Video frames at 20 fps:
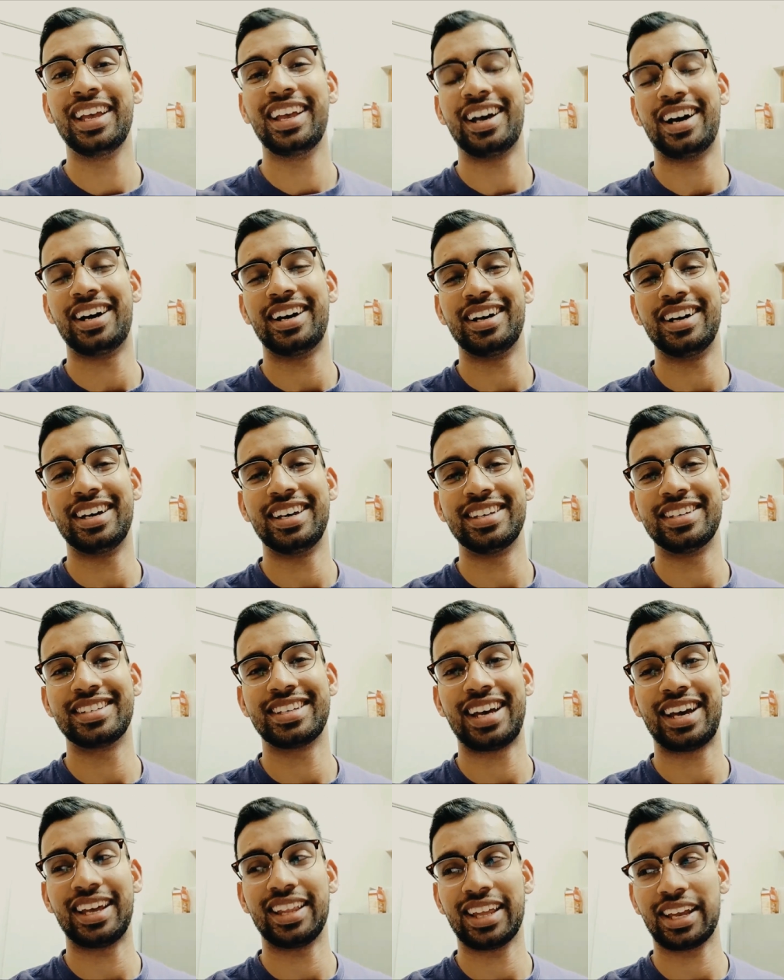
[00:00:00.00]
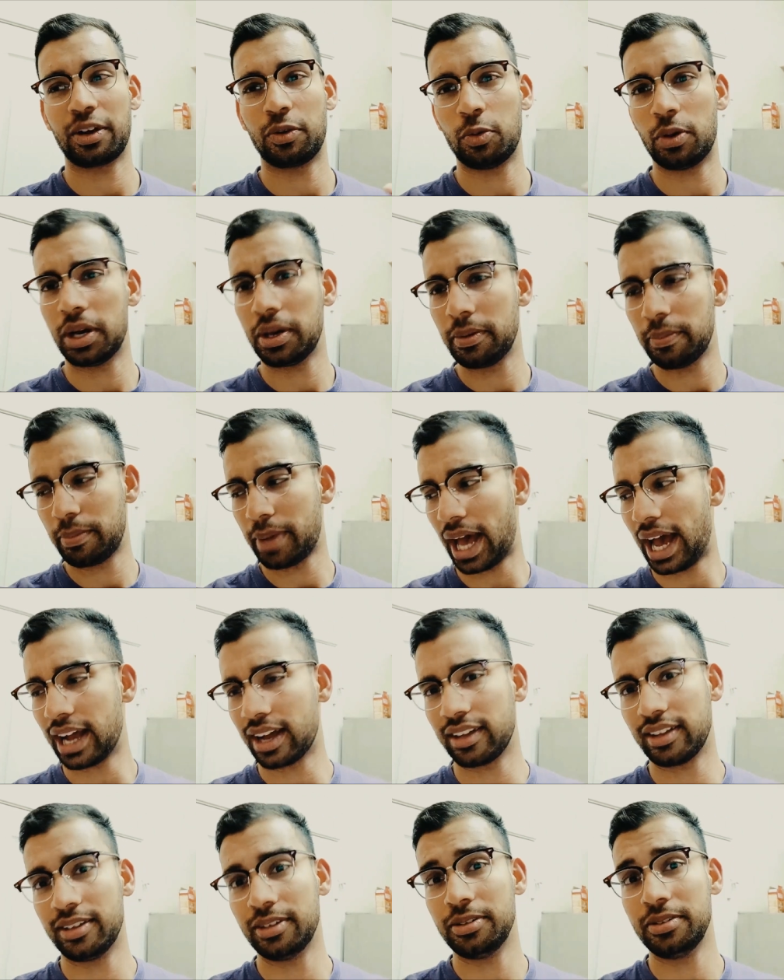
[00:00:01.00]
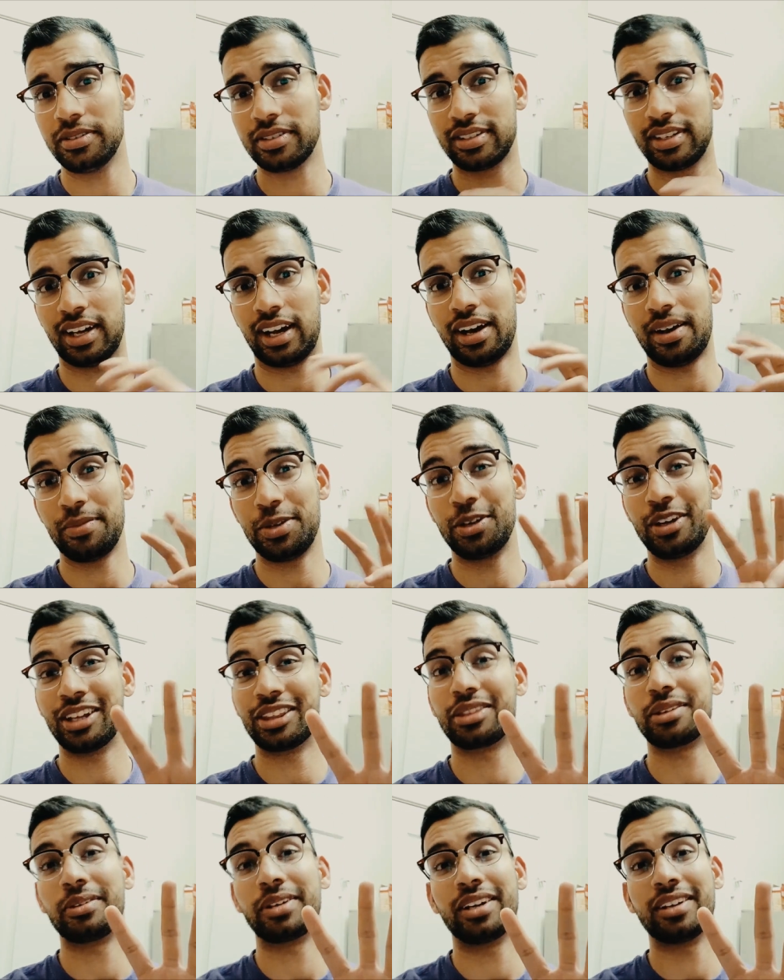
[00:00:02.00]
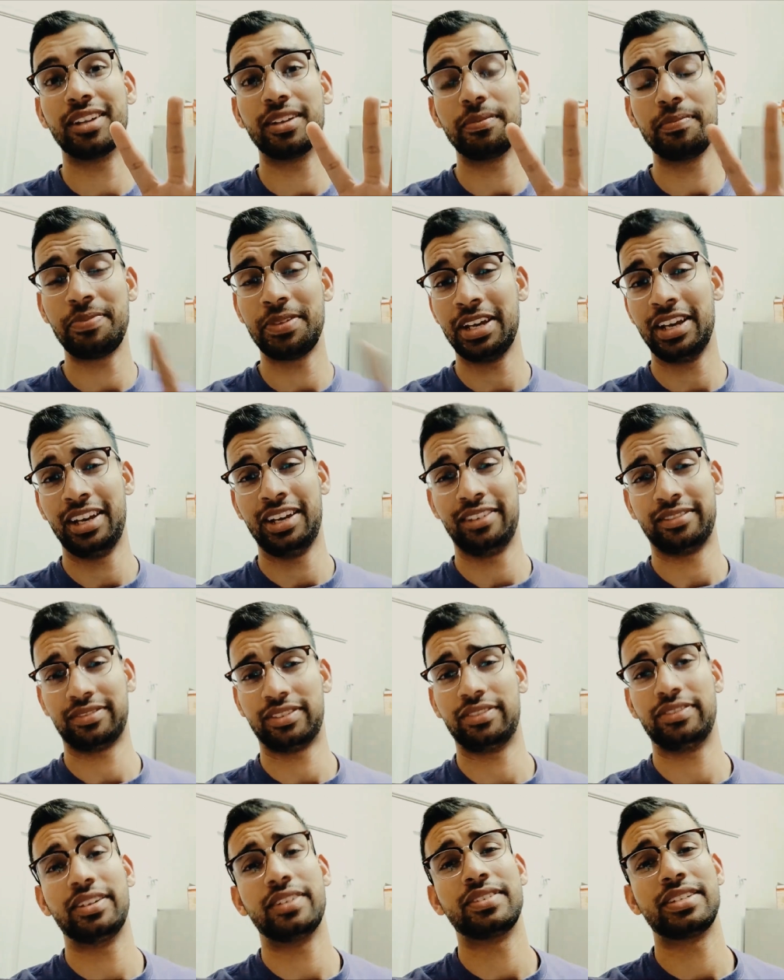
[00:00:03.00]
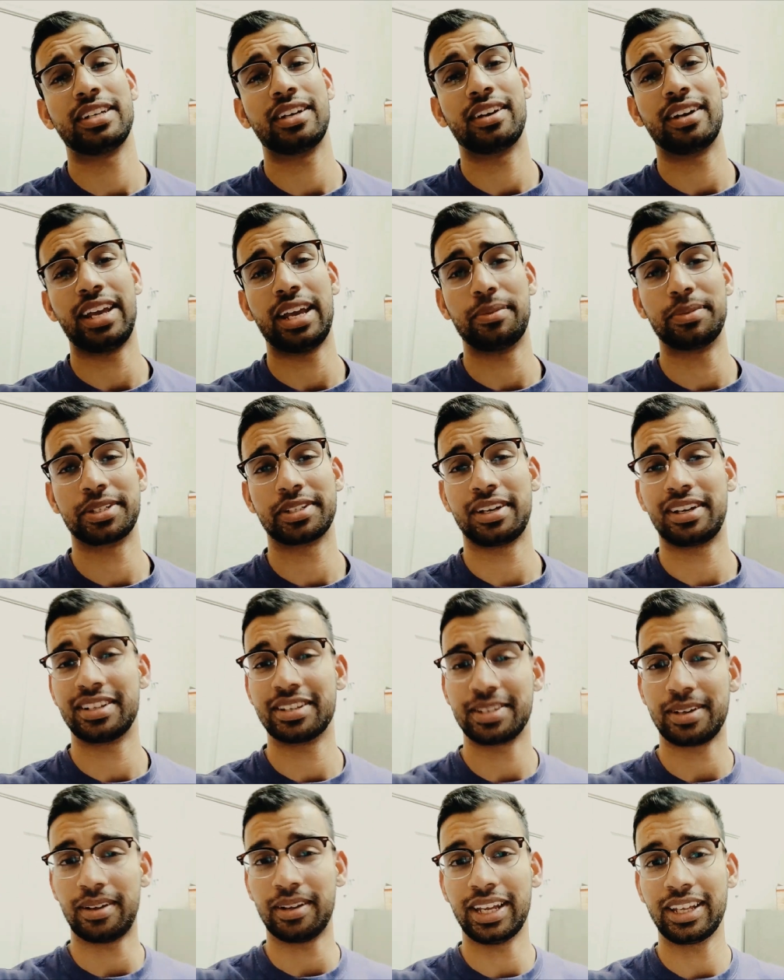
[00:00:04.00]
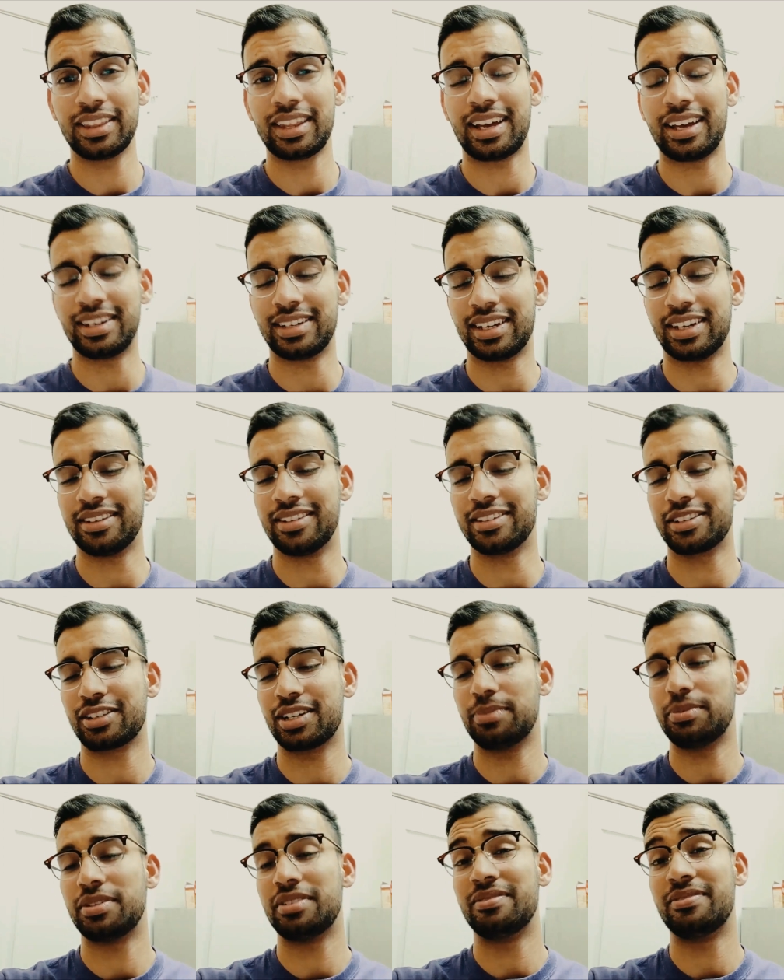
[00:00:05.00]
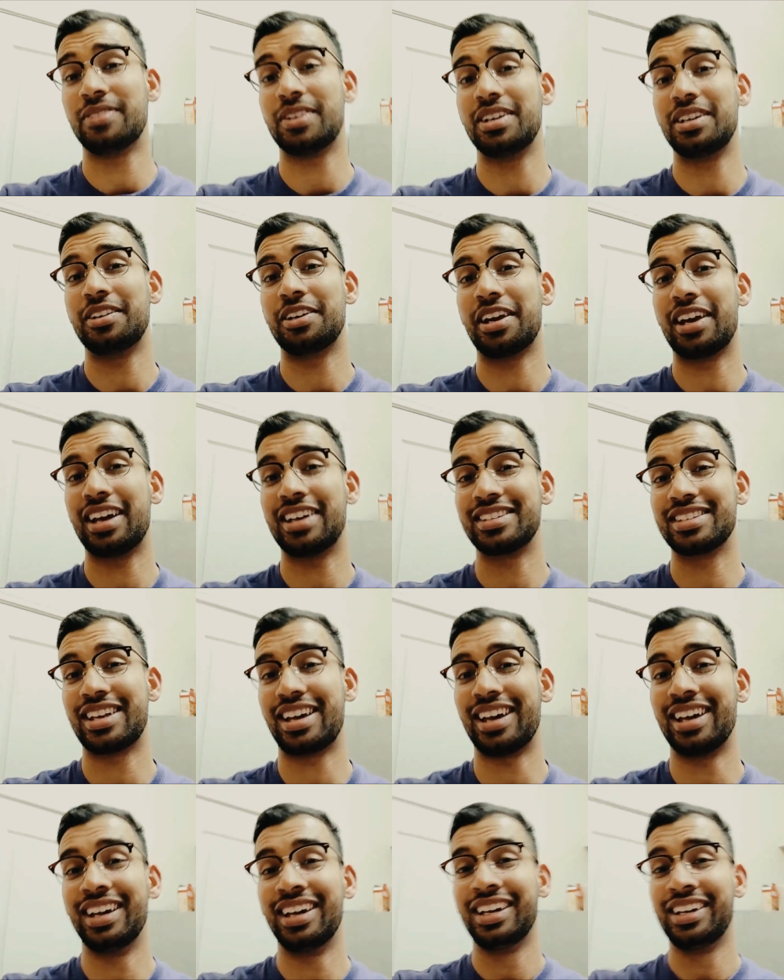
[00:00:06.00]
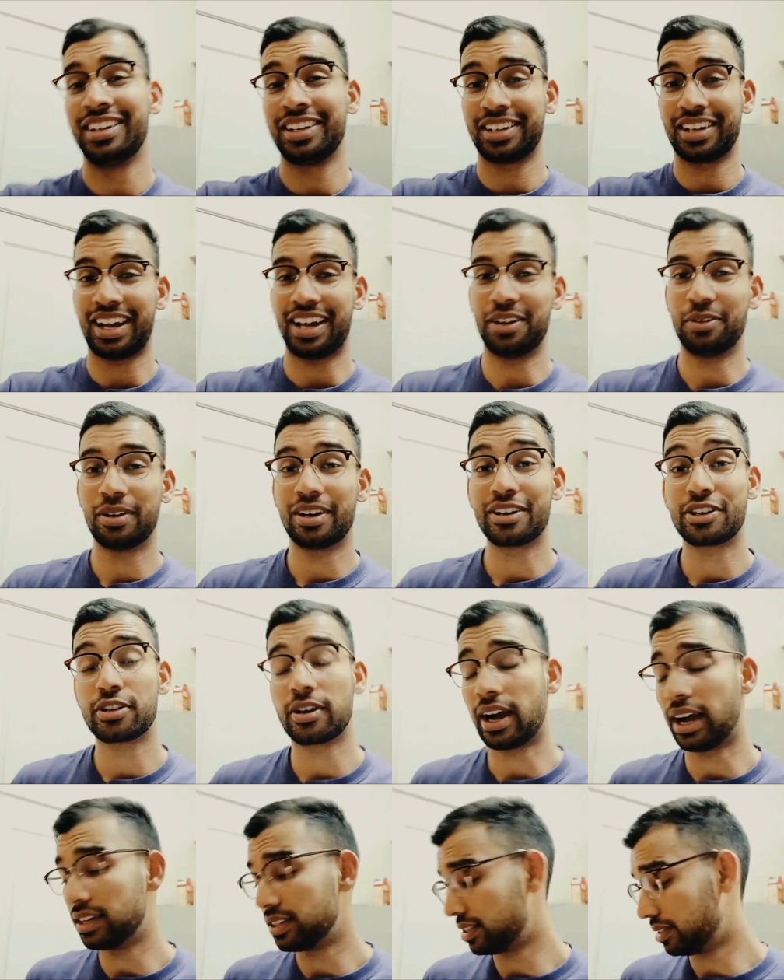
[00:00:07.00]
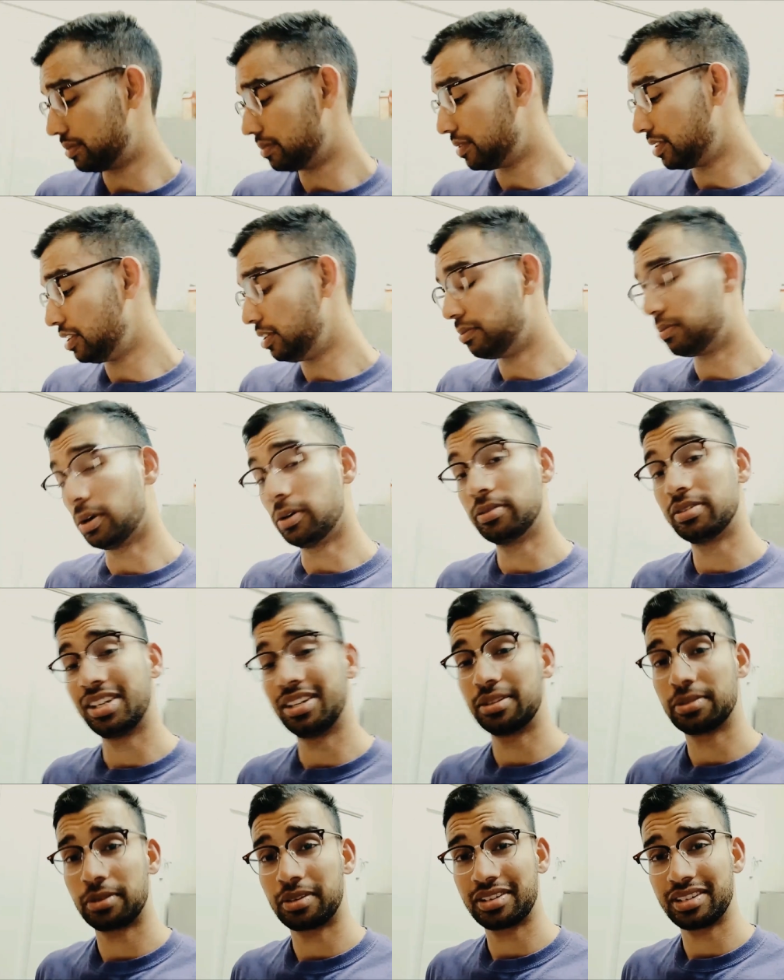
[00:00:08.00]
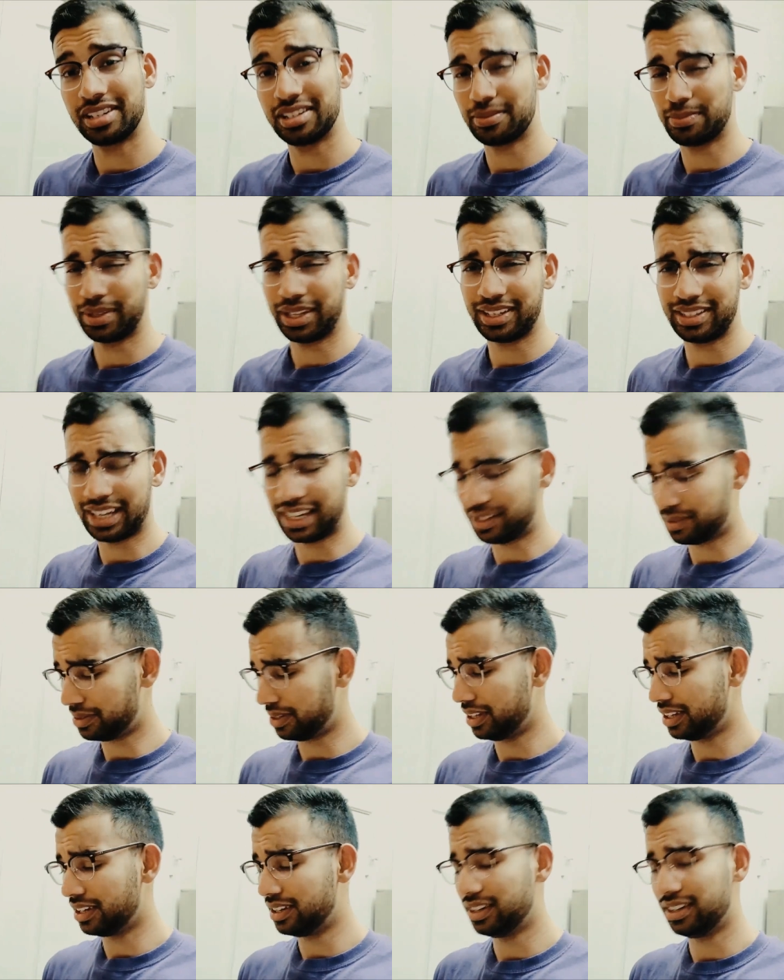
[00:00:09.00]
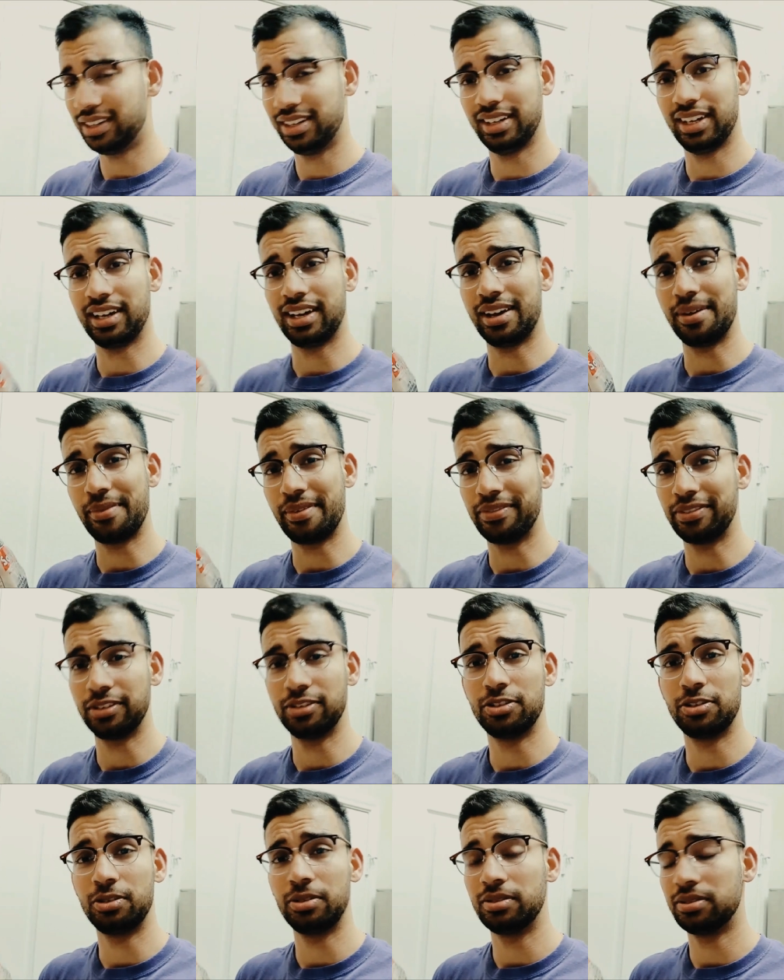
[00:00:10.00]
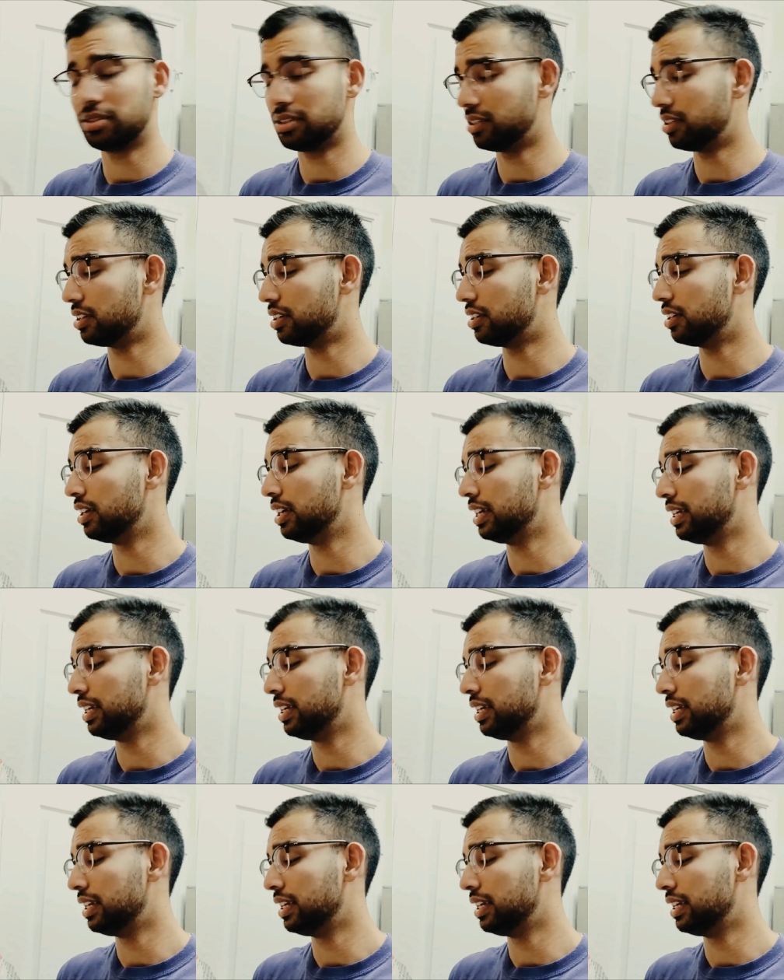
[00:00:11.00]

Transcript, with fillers: Uh, is that like one pack of those, um, you get three of them for 15 on Amazon. So I'll link that down in the description for any of you guys that kind of want to try some new protein sources, but they taste really good um, if you choose your